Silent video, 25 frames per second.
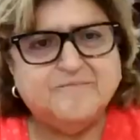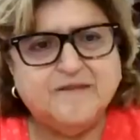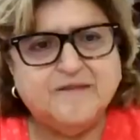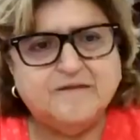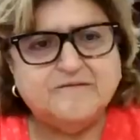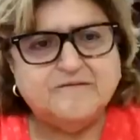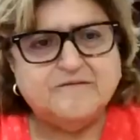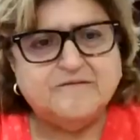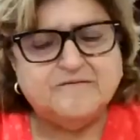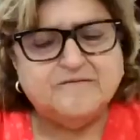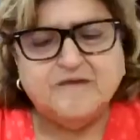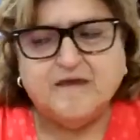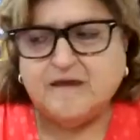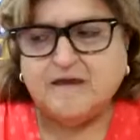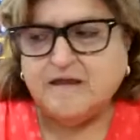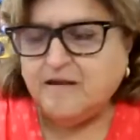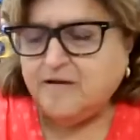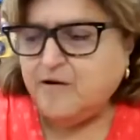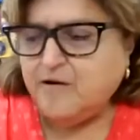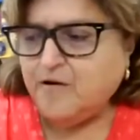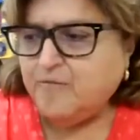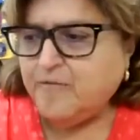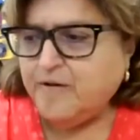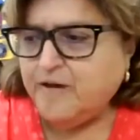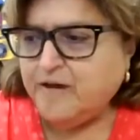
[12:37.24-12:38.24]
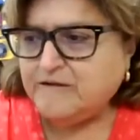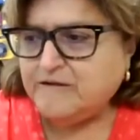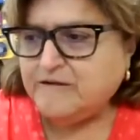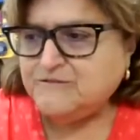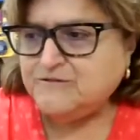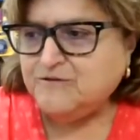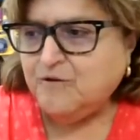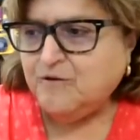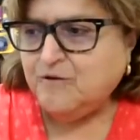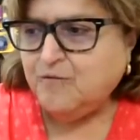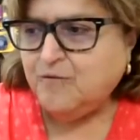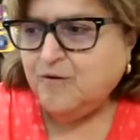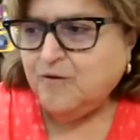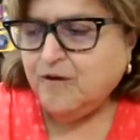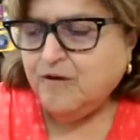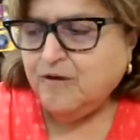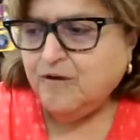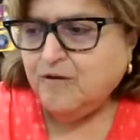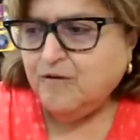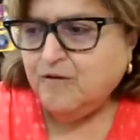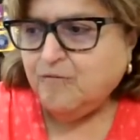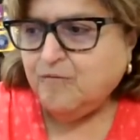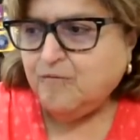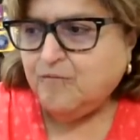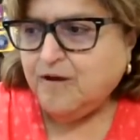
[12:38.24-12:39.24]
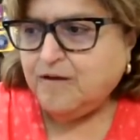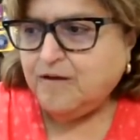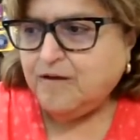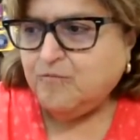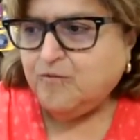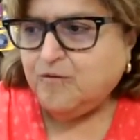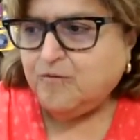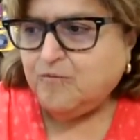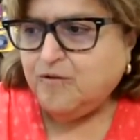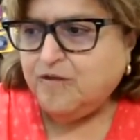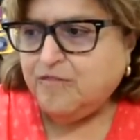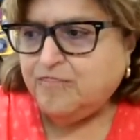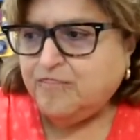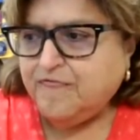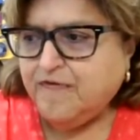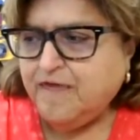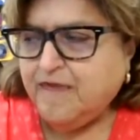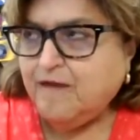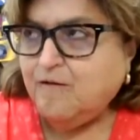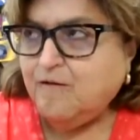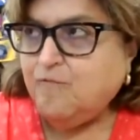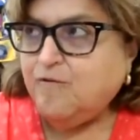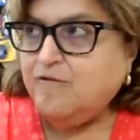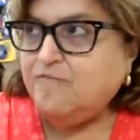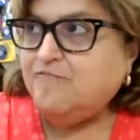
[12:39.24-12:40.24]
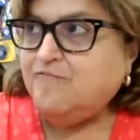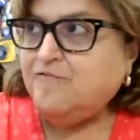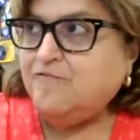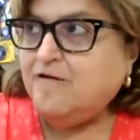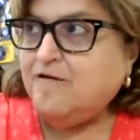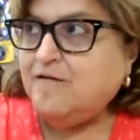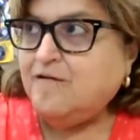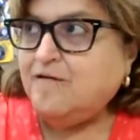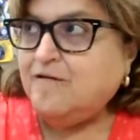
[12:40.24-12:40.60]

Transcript: That's exactly correct. So right when we think we've